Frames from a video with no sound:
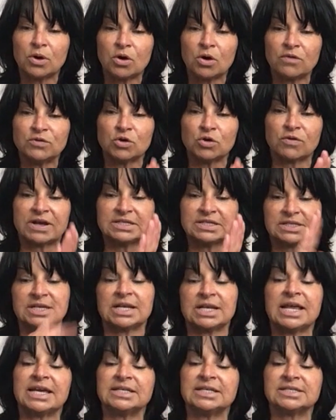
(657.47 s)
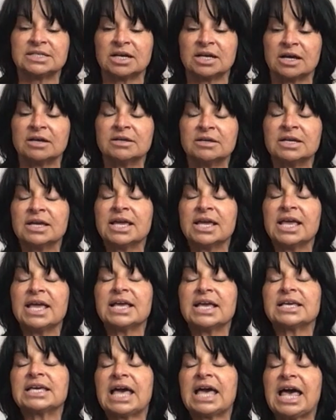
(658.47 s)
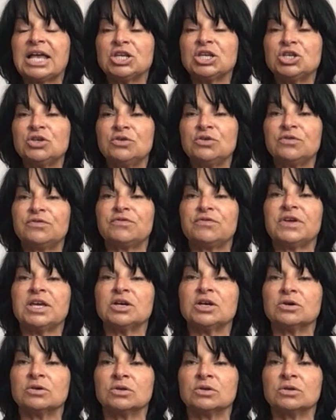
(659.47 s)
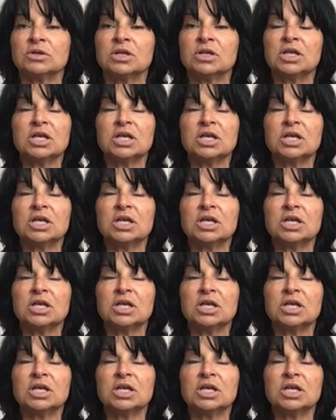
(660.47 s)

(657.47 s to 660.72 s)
of your escalator, can you feel